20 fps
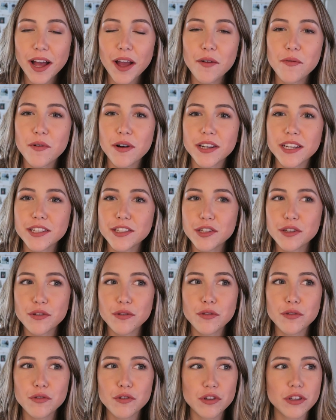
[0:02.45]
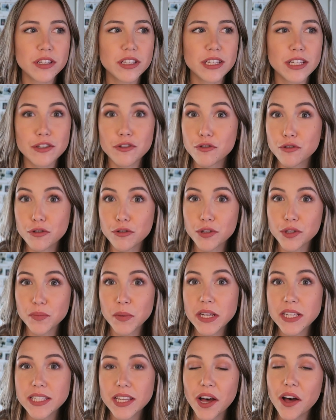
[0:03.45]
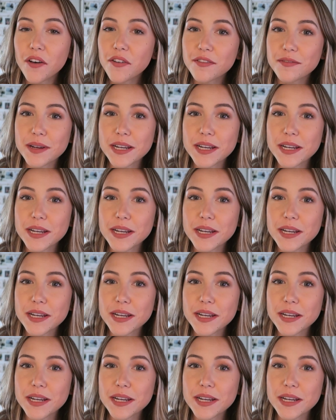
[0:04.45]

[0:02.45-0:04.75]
I wanted to just introduce myself.